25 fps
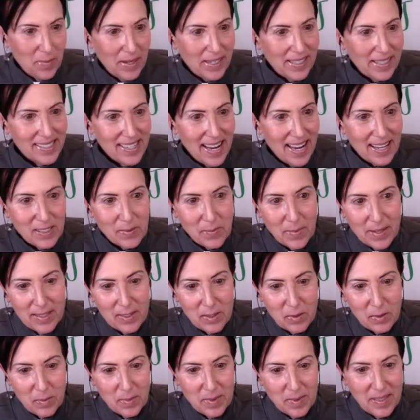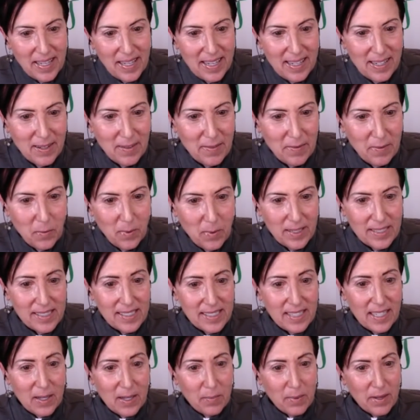room. I can ask my husband to get it if you want to
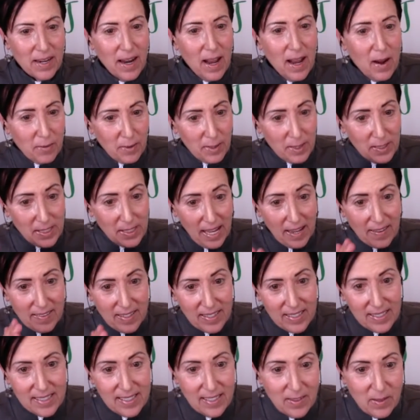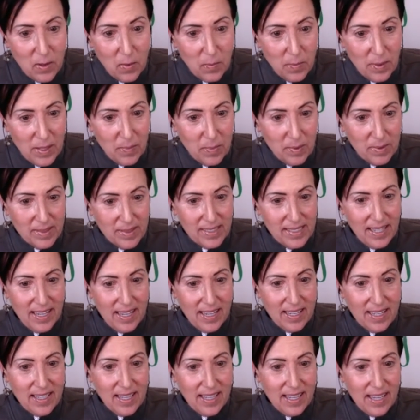see it. But first, I've got to tell you, people are
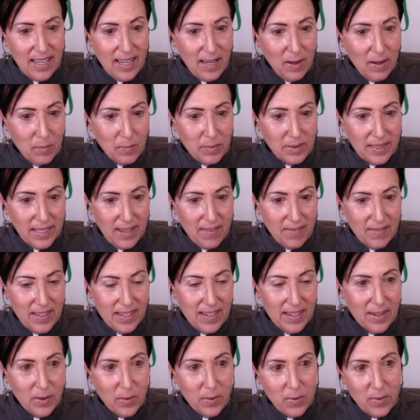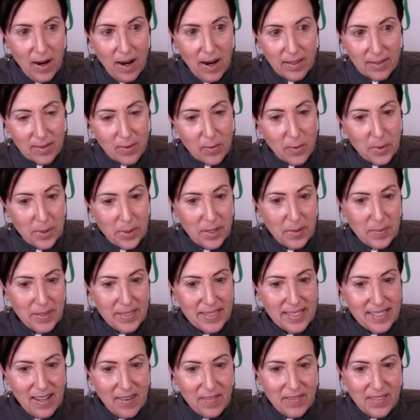saying they can't believe that you are going to be
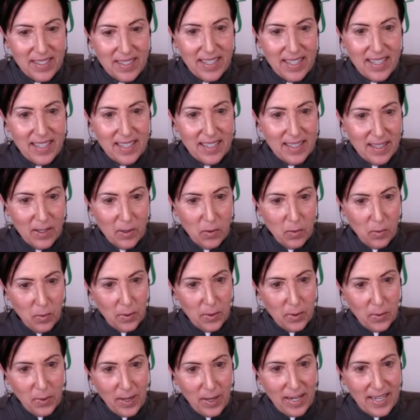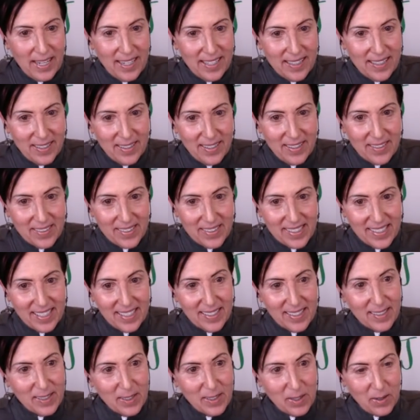70 and that you look great and that your
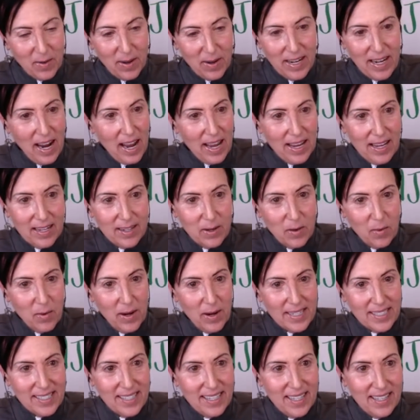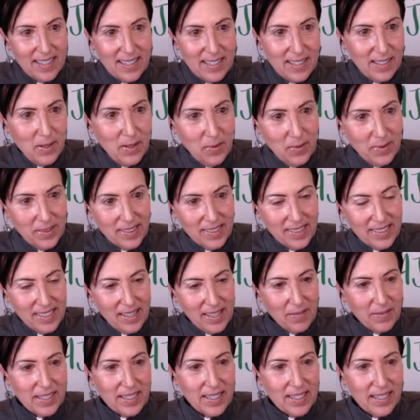skin is great. I had no idea that you were
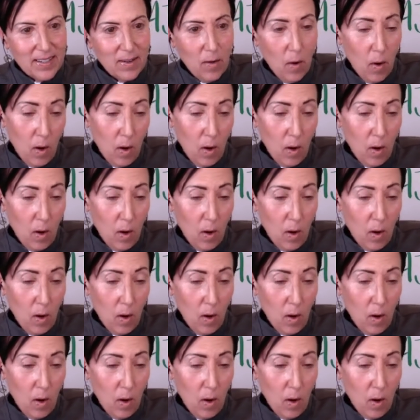70.